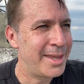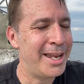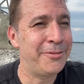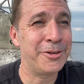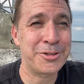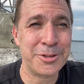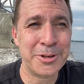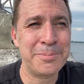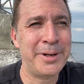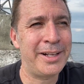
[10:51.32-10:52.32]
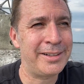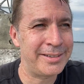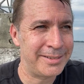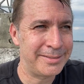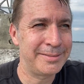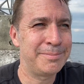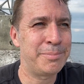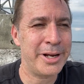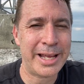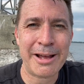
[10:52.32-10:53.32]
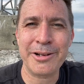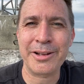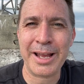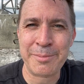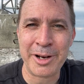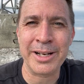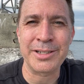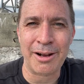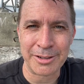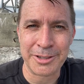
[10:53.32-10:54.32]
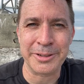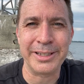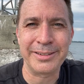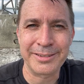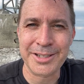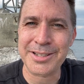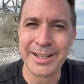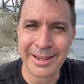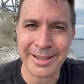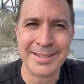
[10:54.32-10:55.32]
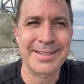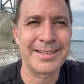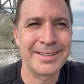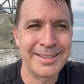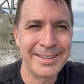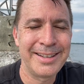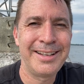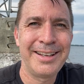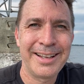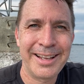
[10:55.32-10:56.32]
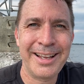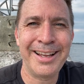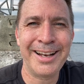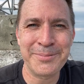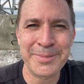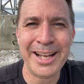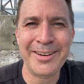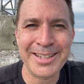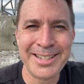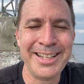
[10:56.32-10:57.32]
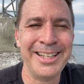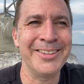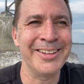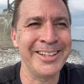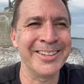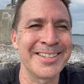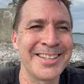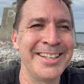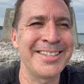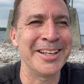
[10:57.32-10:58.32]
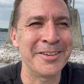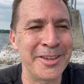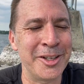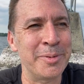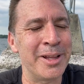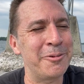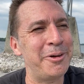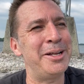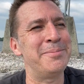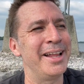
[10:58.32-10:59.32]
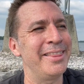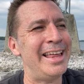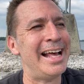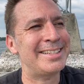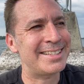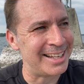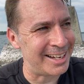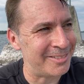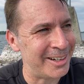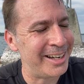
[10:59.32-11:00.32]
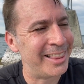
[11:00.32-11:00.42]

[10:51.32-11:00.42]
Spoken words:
And if you're so compelled, break out your camera and talk to it, just like this. And I'm guaranteeing you that you'll say stuff that you'll be like, wait a minute, that's not right.